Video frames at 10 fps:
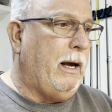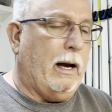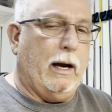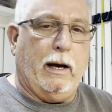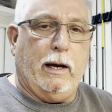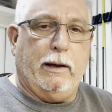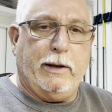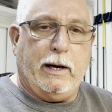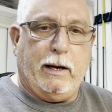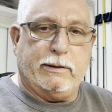uh,
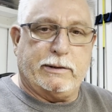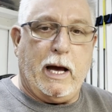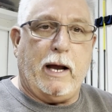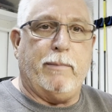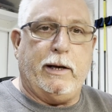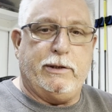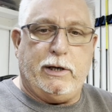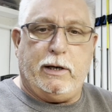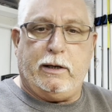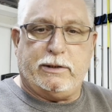that has gotten my
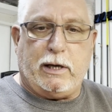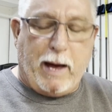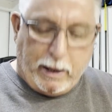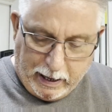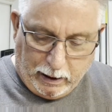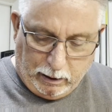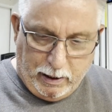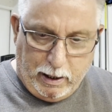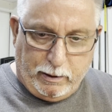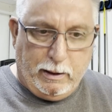jig, some out in
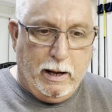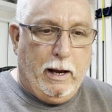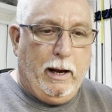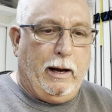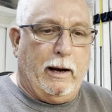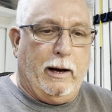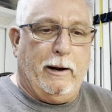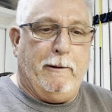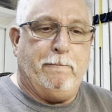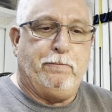Alabama.
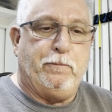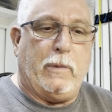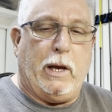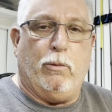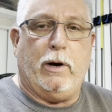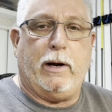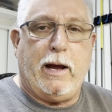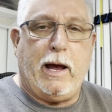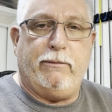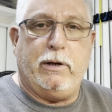Um, and what
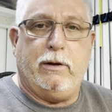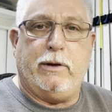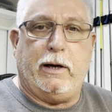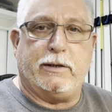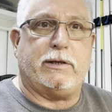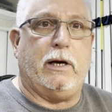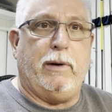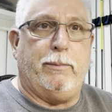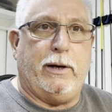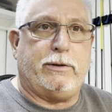have you that has sent
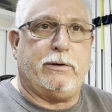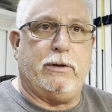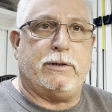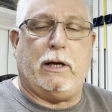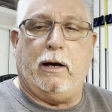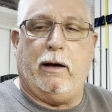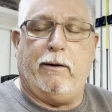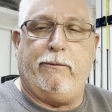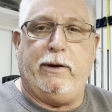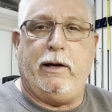me pictures
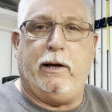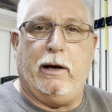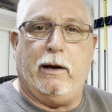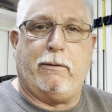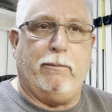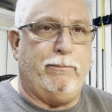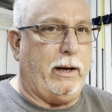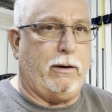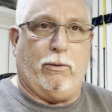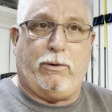of the uh,
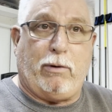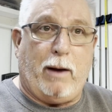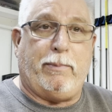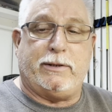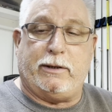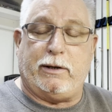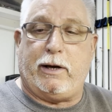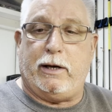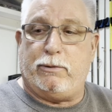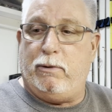big old crappies that they're
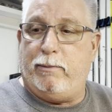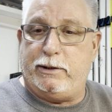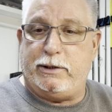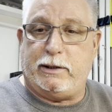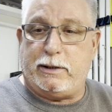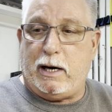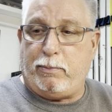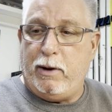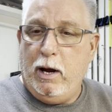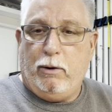catching with my jigs, and I
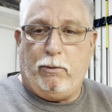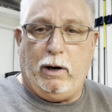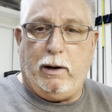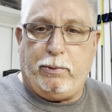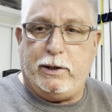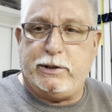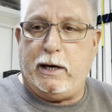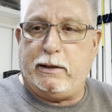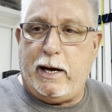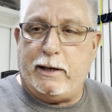really
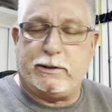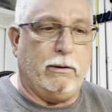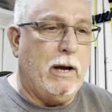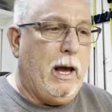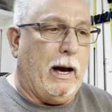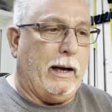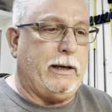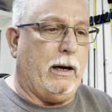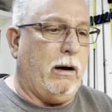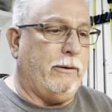appreciate that. So I
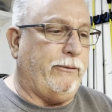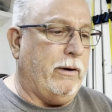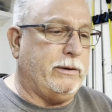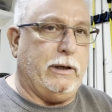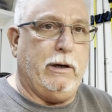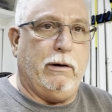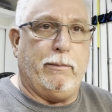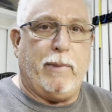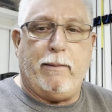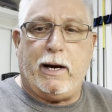tell all the folks that you know
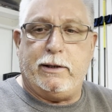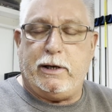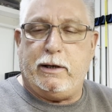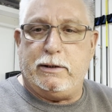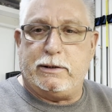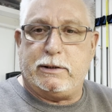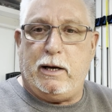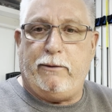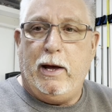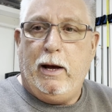that buy my jigs and
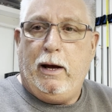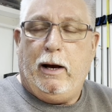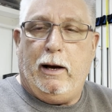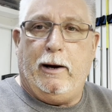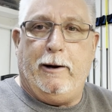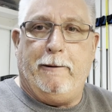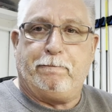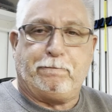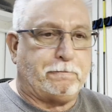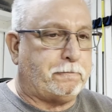stuff, um,